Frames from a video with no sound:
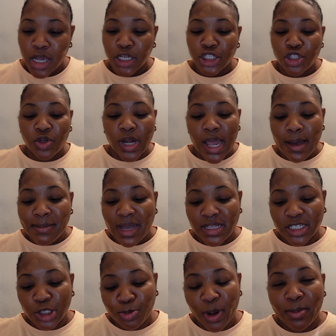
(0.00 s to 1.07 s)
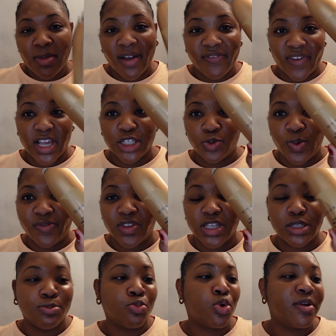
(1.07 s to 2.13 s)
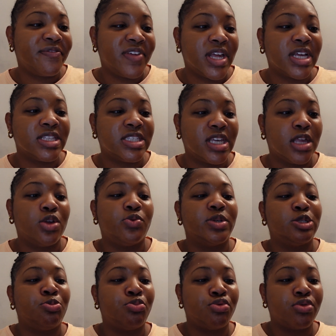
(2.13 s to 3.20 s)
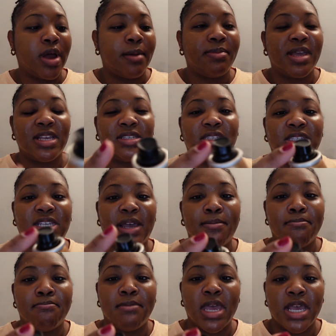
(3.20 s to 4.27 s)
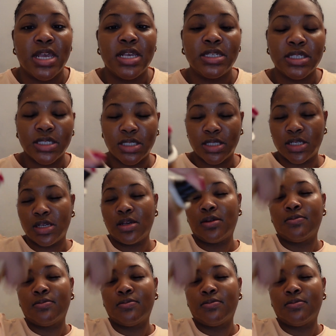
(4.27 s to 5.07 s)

So now I'm about to spray my face with this Morphe Continuous Prep and Set Mist.